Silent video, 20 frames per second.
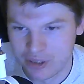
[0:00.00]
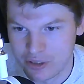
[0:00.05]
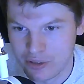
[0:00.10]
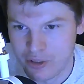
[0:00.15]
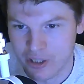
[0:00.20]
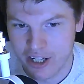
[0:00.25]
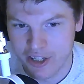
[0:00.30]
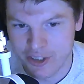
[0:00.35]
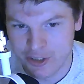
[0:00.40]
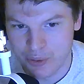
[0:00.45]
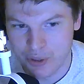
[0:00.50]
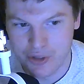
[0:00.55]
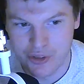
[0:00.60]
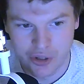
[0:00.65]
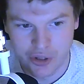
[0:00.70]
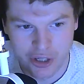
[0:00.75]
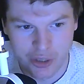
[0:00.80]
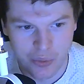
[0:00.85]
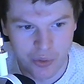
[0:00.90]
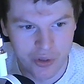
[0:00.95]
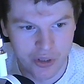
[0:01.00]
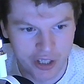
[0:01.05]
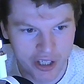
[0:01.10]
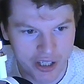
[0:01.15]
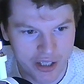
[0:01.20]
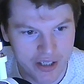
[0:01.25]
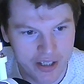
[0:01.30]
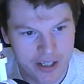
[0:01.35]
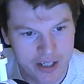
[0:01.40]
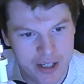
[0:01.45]
guys who own Johnny Walker,
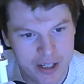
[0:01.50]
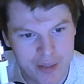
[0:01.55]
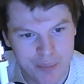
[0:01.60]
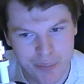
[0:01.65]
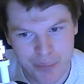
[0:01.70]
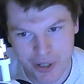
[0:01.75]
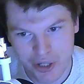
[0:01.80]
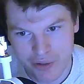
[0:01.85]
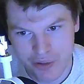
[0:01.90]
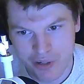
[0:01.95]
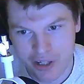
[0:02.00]
Pernod